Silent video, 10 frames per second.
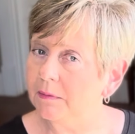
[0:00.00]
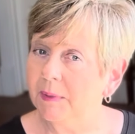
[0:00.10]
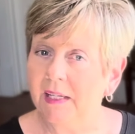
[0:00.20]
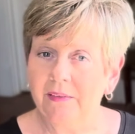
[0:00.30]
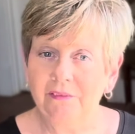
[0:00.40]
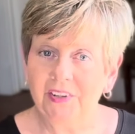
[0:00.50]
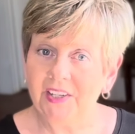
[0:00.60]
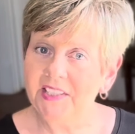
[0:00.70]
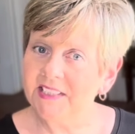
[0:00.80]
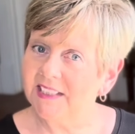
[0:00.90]
but I'm
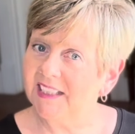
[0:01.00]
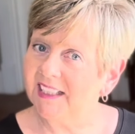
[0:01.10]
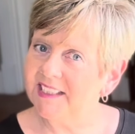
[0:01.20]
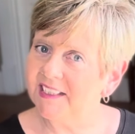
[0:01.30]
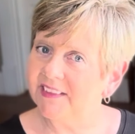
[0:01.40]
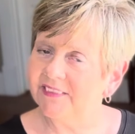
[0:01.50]
very selective